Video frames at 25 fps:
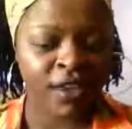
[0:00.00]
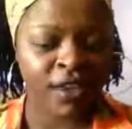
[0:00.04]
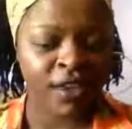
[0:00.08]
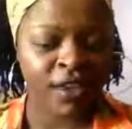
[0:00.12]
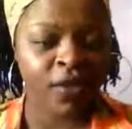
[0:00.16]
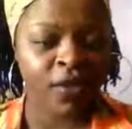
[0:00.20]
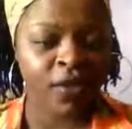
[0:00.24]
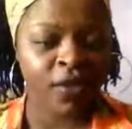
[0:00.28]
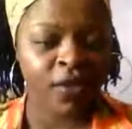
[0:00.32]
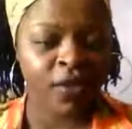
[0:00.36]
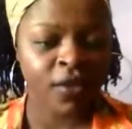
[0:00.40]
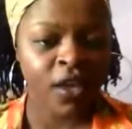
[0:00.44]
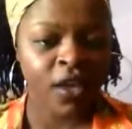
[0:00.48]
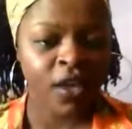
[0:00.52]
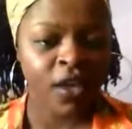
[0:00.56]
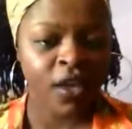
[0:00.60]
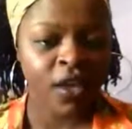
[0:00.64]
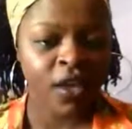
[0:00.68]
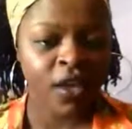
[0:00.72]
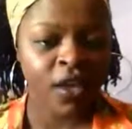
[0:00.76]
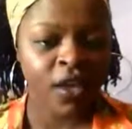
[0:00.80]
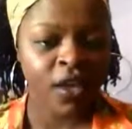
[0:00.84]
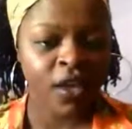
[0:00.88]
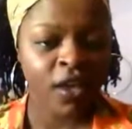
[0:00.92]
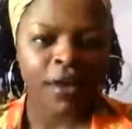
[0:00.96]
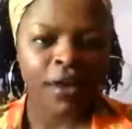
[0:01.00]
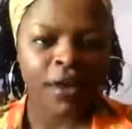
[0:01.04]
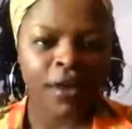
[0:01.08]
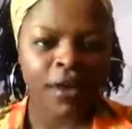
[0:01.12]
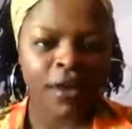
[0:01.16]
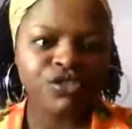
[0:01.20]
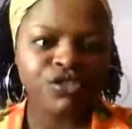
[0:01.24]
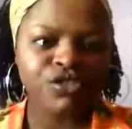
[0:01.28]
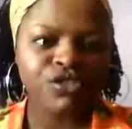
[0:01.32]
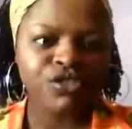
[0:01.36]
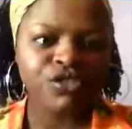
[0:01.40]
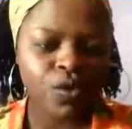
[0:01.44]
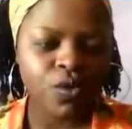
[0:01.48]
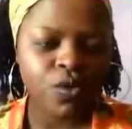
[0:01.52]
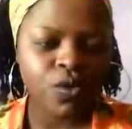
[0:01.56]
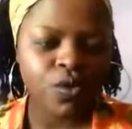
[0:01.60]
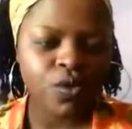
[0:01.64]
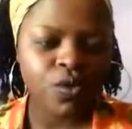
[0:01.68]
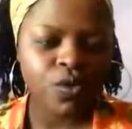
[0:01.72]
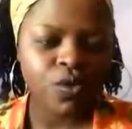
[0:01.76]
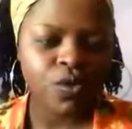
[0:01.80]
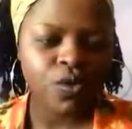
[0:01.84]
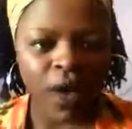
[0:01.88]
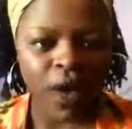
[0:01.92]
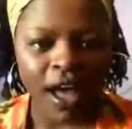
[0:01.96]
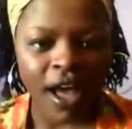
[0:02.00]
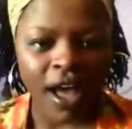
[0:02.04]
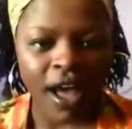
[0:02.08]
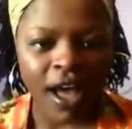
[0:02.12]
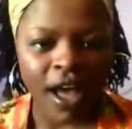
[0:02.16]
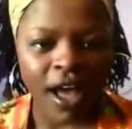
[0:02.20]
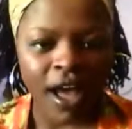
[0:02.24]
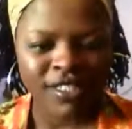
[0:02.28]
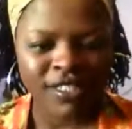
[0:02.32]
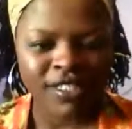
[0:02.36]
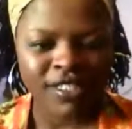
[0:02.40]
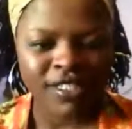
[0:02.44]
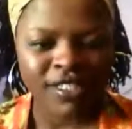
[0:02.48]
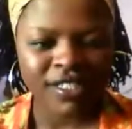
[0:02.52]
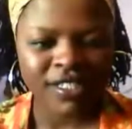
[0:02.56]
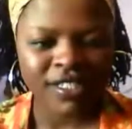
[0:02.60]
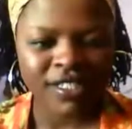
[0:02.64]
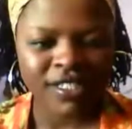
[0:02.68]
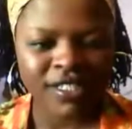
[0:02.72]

But he chose what? To leave.